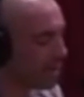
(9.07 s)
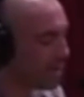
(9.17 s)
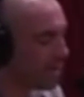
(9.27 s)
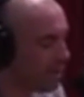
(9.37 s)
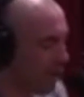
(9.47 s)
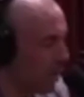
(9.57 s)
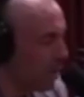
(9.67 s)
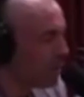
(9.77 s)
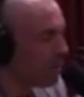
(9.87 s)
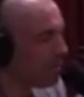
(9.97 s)
But
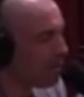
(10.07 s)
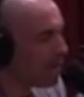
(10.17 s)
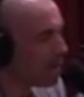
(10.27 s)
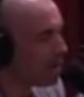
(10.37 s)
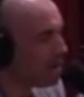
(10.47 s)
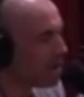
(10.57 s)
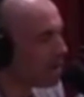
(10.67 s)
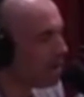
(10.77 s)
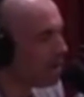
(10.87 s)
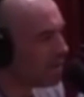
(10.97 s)
who the fuck
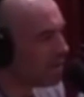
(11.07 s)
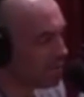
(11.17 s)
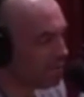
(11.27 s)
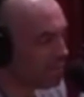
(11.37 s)
will